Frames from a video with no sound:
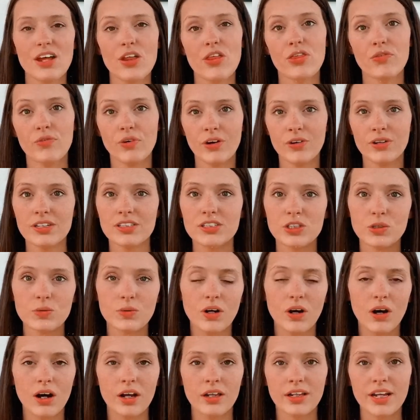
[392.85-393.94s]
thrown into an
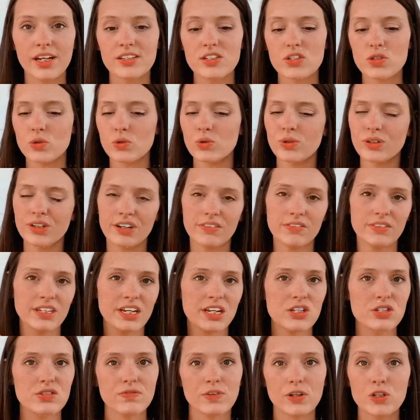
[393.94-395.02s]
online school and everything's
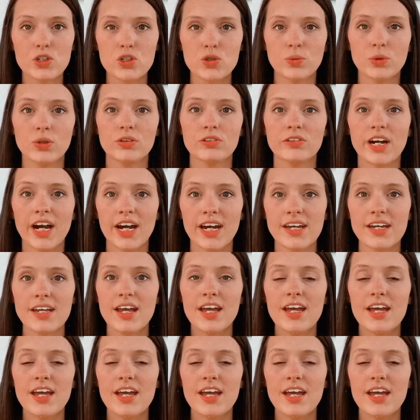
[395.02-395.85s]
virtual, right?